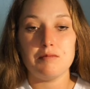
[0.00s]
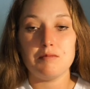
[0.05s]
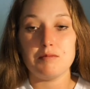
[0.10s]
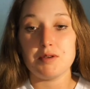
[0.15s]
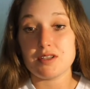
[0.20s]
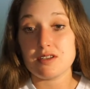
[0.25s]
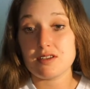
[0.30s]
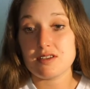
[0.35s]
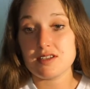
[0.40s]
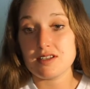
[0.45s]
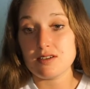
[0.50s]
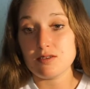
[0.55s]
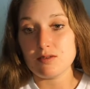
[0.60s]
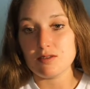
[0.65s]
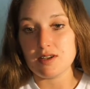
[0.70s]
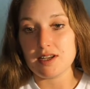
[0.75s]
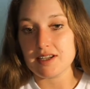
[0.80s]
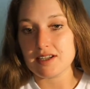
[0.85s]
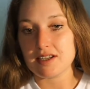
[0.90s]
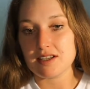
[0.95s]
But still,
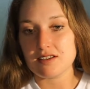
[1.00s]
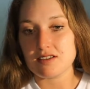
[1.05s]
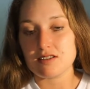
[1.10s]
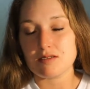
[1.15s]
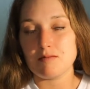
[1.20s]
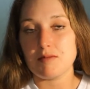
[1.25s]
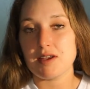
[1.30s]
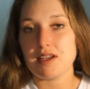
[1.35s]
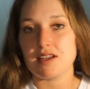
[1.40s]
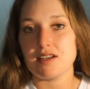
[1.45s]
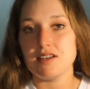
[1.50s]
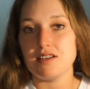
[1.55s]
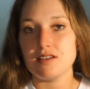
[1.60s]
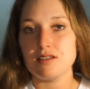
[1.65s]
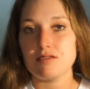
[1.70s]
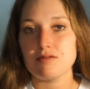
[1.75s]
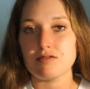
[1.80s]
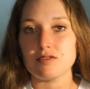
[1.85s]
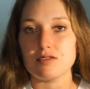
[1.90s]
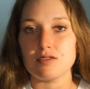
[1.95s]
like, it doesn't make any
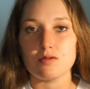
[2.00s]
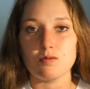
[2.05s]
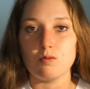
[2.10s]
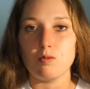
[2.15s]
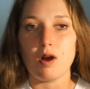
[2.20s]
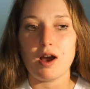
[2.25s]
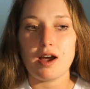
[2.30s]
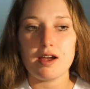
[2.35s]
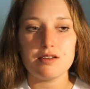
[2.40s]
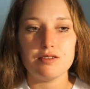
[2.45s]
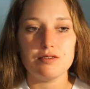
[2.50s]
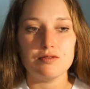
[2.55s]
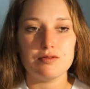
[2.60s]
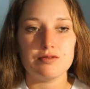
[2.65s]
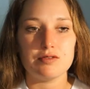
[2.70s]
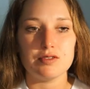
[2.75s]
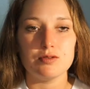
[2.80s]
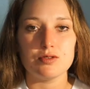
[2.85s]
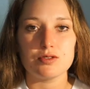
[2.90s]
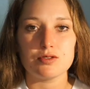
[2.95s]
difference why you
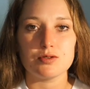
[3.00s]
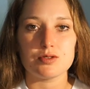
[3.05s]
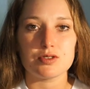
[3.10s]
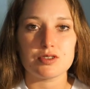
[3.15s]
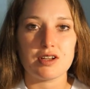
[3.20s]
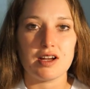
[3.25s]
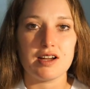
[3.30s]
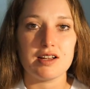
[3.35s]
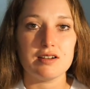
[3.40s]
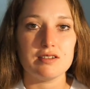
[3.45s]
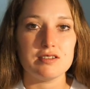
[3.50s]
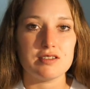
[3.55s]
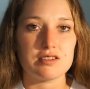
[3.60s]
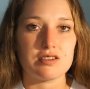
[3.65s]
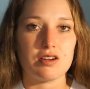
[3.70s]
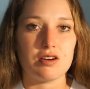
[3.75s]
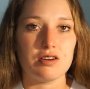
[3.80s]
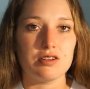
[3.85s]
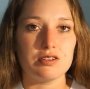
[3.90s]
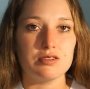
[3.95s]
feel suicidal. It's
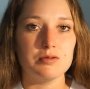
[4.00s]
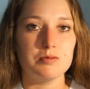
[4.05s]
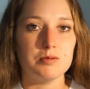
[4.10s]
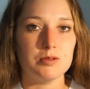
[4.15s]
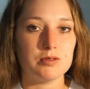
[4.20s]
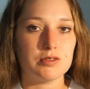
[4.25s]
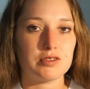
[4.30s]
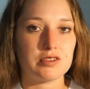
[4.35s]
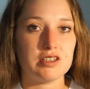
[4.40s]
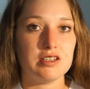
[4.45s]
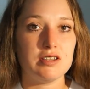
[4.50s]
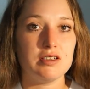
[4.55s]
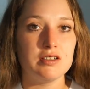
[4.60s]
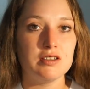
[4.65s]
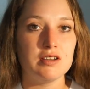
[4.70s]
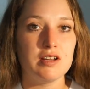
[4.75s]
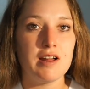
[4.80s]
a horrible thing.